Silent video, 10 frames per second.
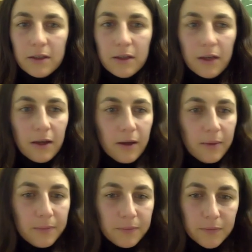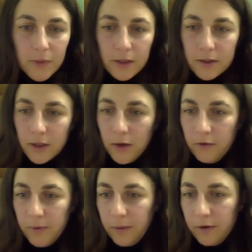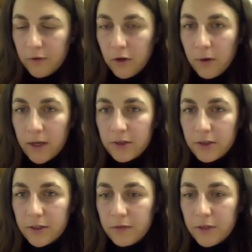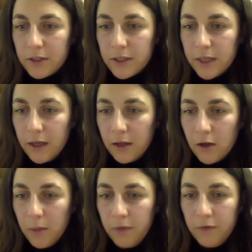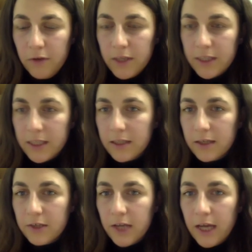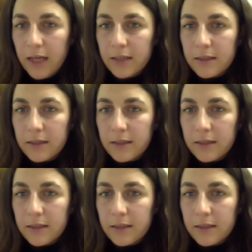Um, so if people have got questions, I've just seen, I'll copy a few things into the chat.